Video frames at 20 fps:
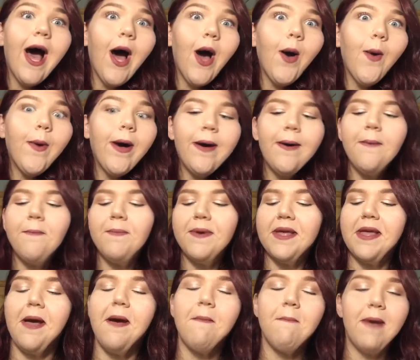Oh well. But
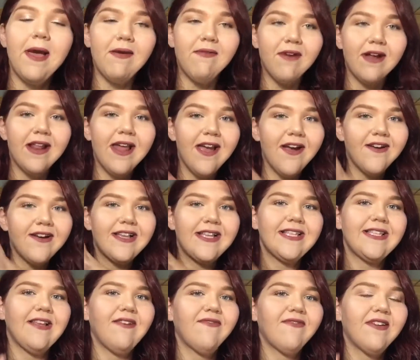yeah, my red hair
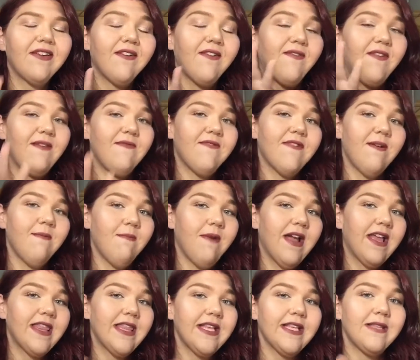is definitely a favorite of
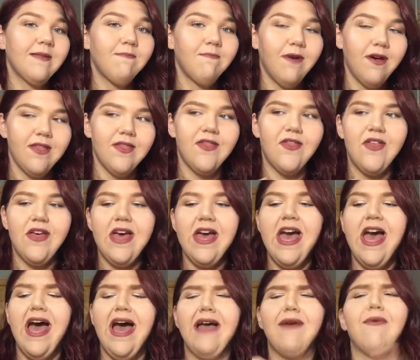mine this month.
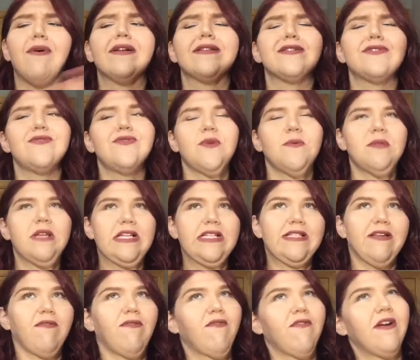I wanted to do something
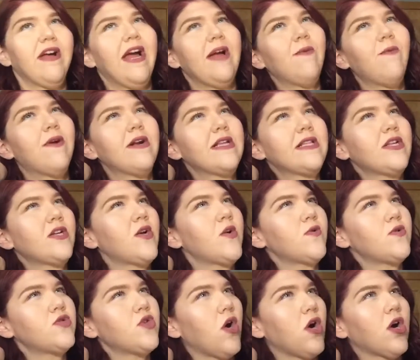different. I wanted to go
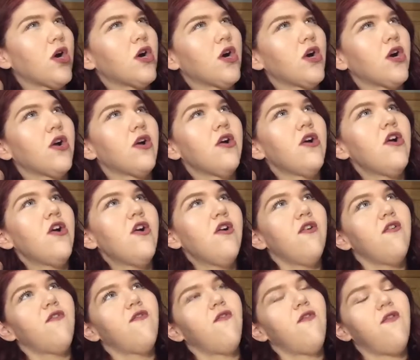darker
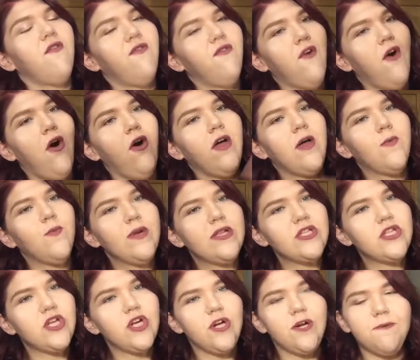for fall and
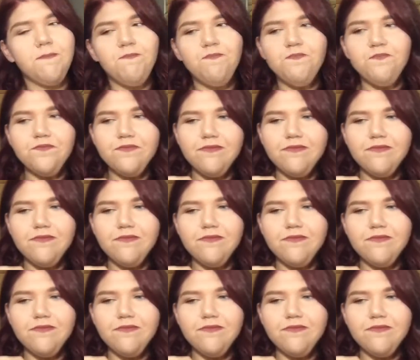winter.